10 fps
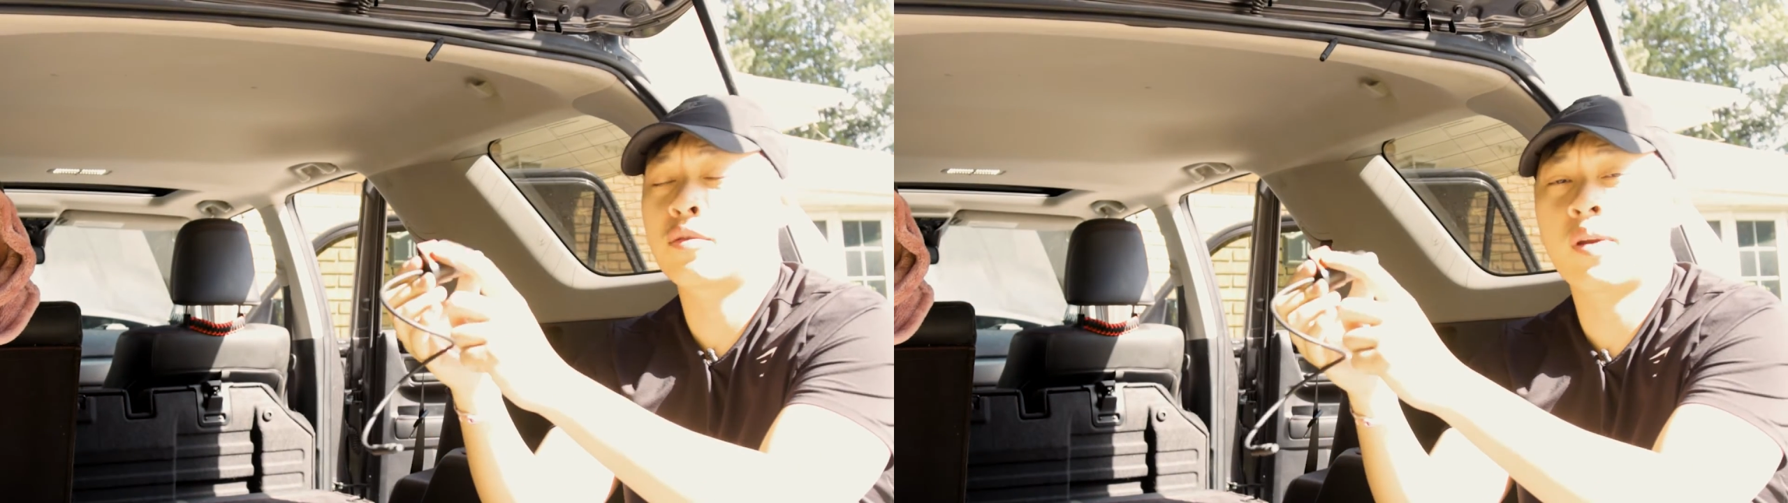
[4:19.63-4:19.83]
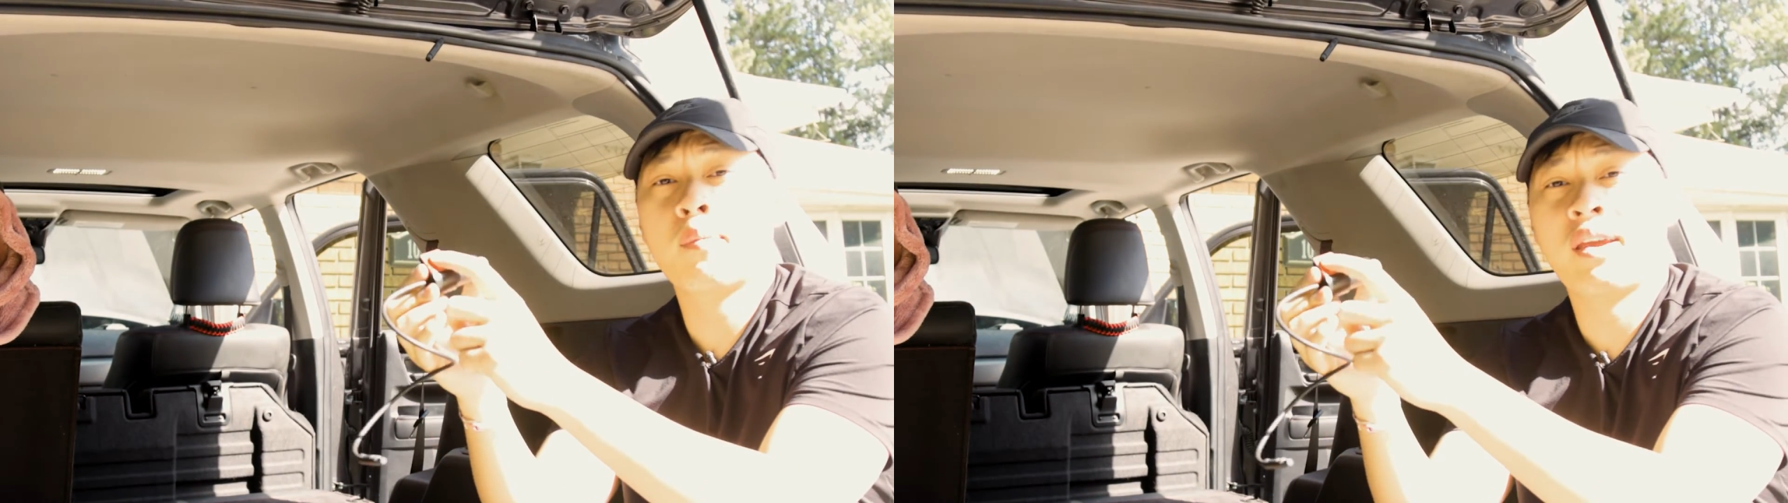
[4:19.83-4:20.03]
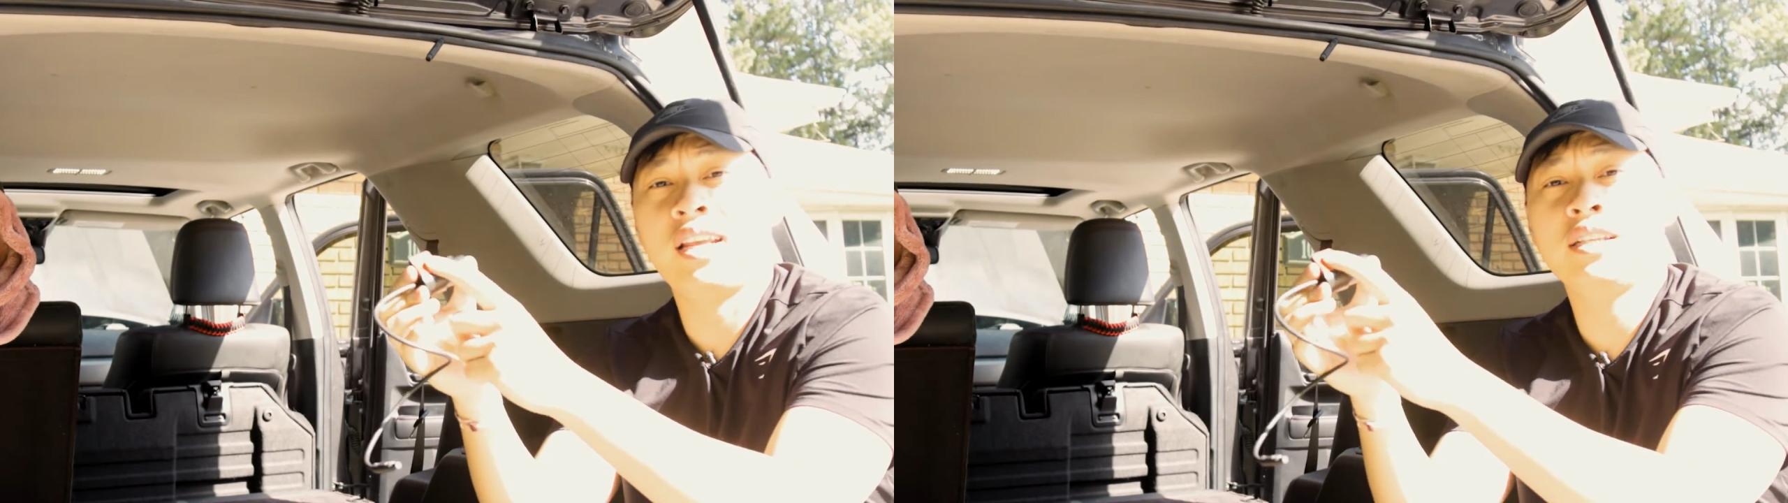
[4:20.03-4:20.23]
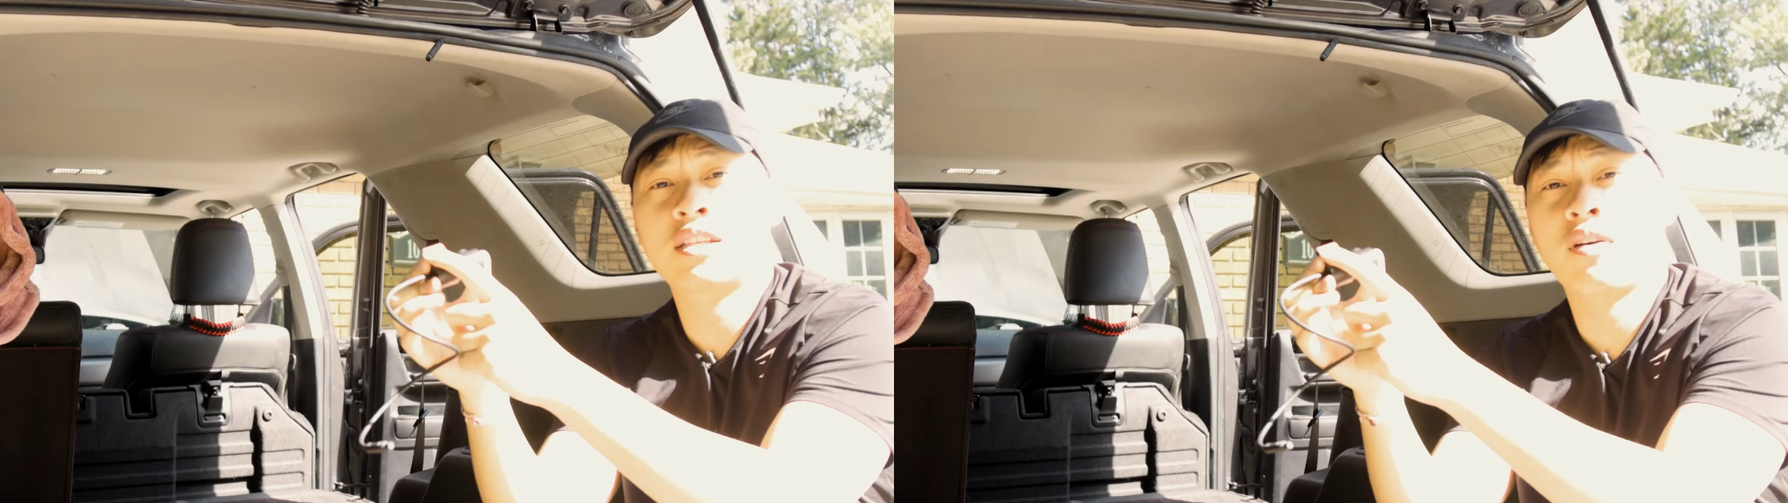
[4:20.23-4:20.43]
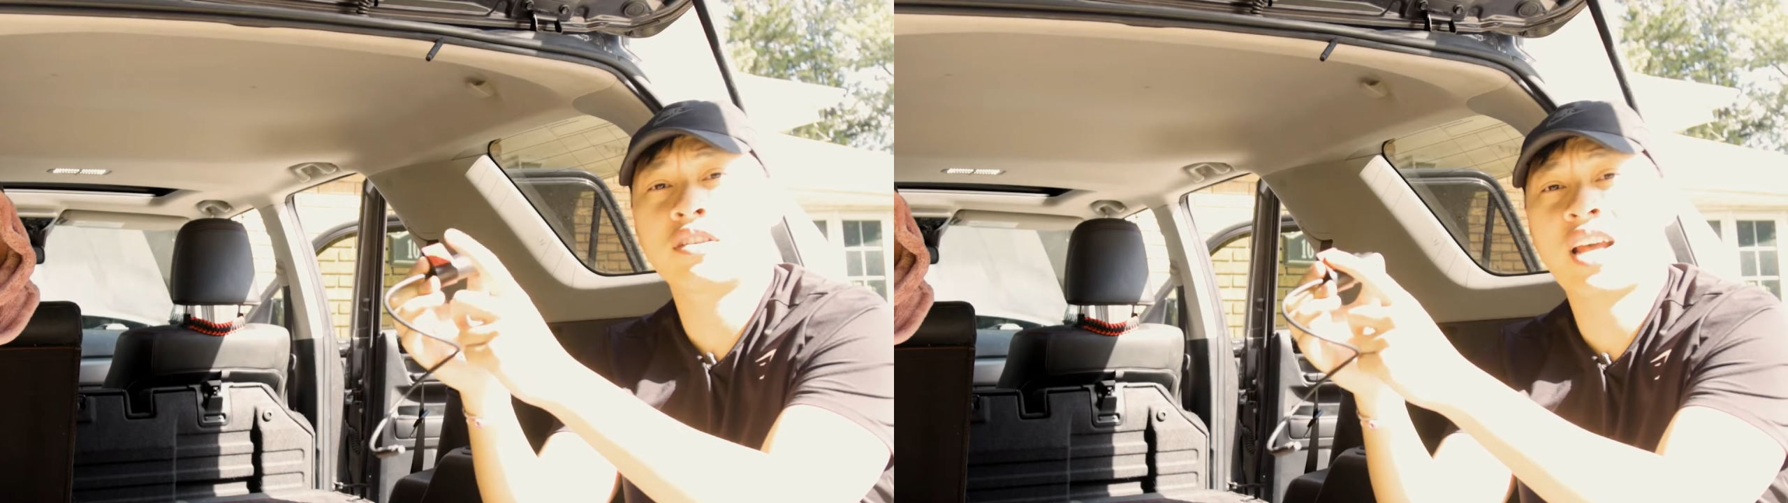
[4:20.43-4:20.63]
3M
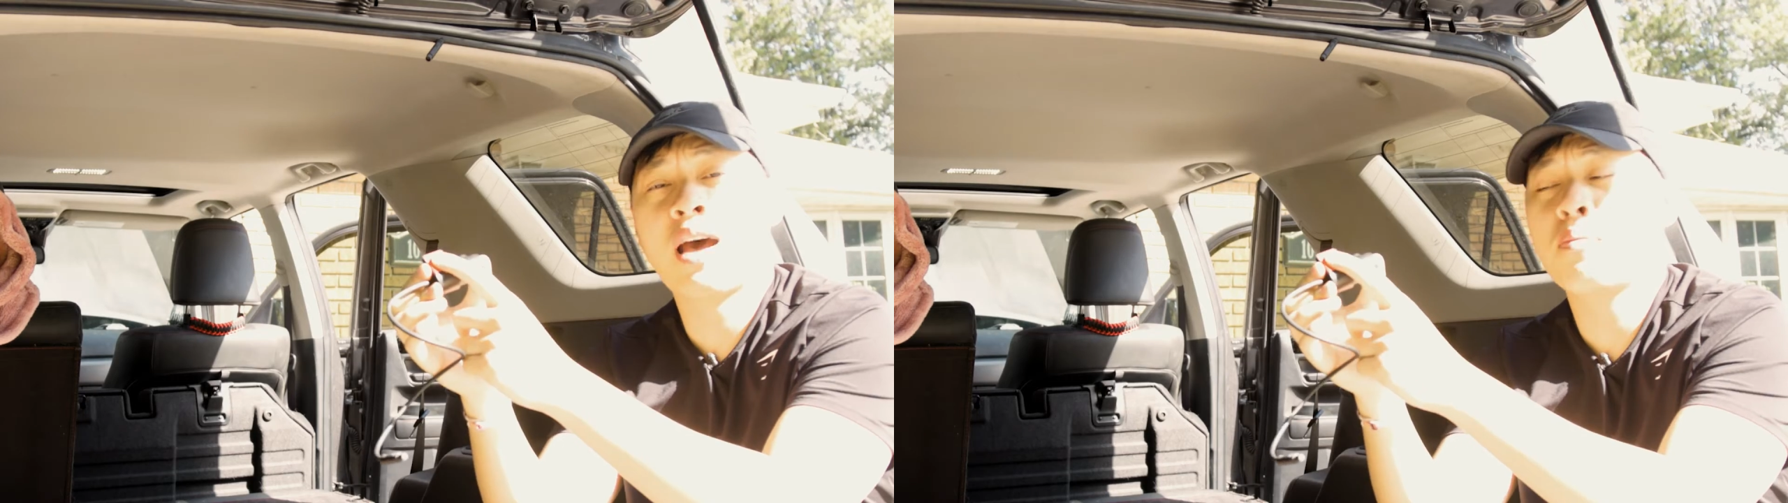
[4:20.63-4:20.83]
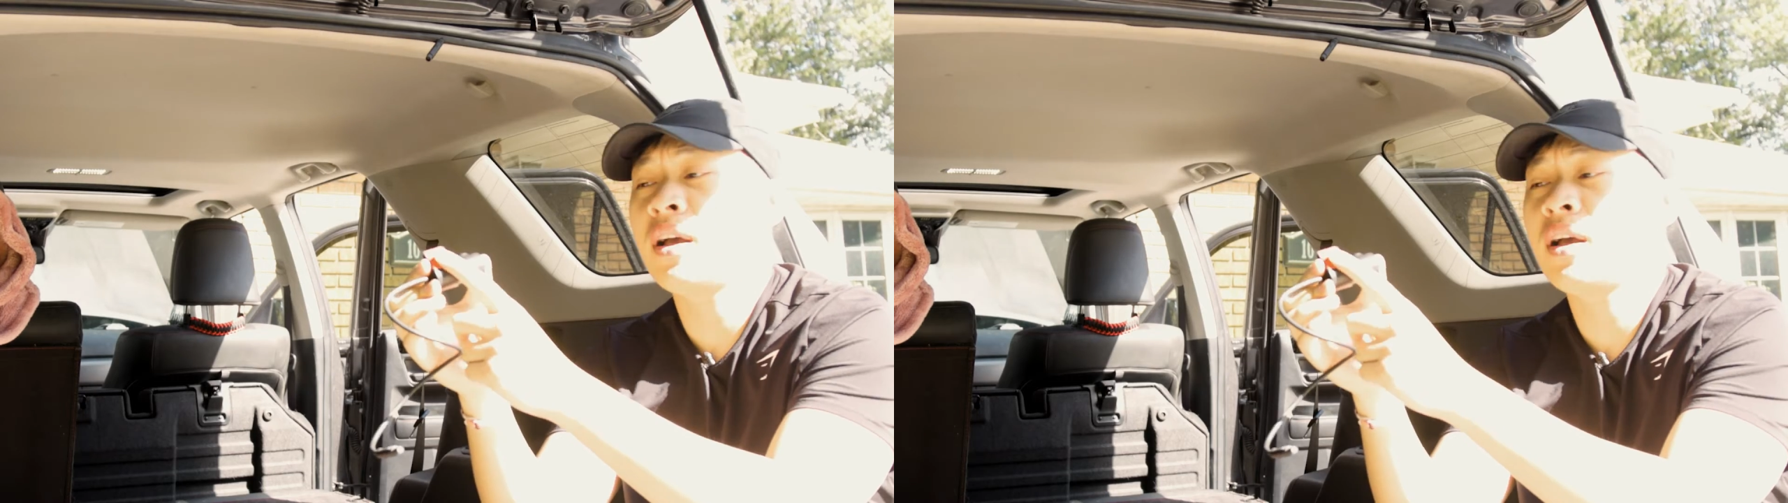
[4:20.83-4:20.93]
adhesive on top.